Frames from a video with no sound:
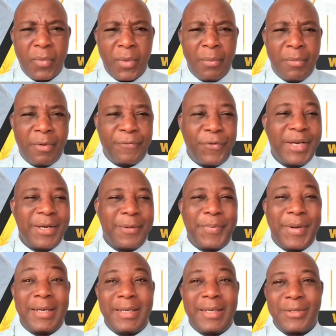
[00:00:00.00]
Before
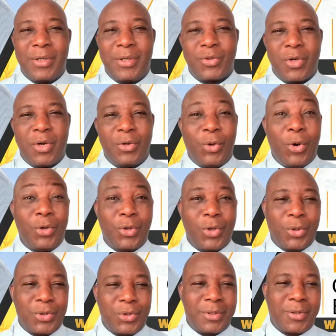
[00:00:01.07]
independence, so it's called Gold
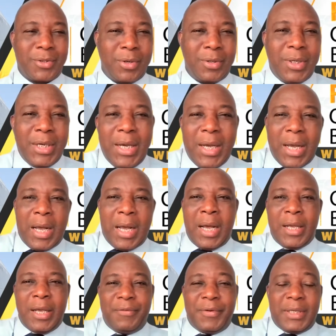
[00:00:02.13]
Coast. So
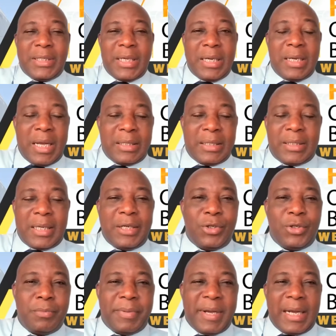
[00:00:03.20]
if they take that
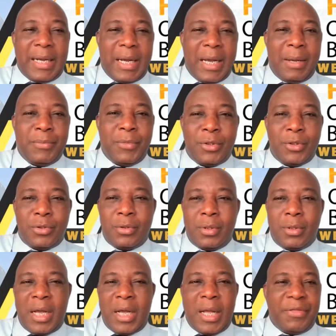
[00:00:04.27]
title back, I
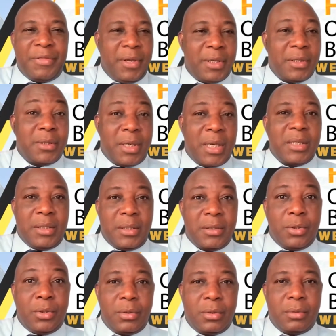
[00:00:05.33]
think it's
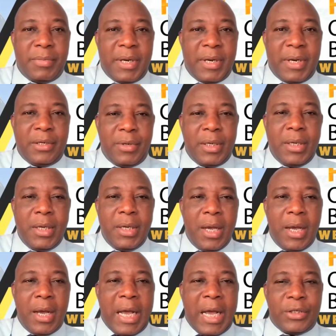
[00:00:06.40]
good. By the way,
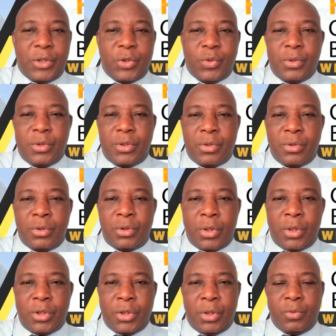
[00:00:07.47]
I just want to
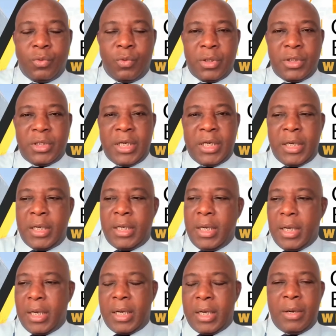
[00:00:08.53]
touch on what
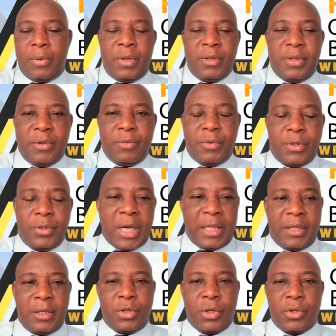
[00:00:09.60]
one thing I
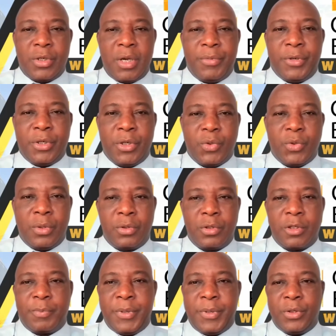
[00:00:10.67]
think Joshua may just want to
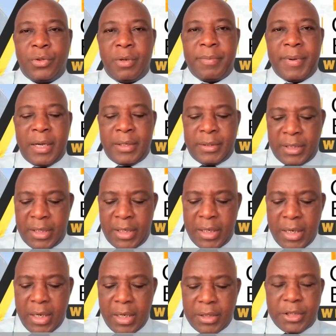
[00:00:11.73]
speak to about
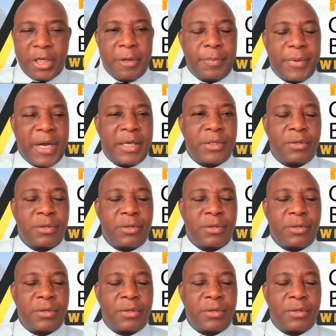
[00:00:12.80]
the share price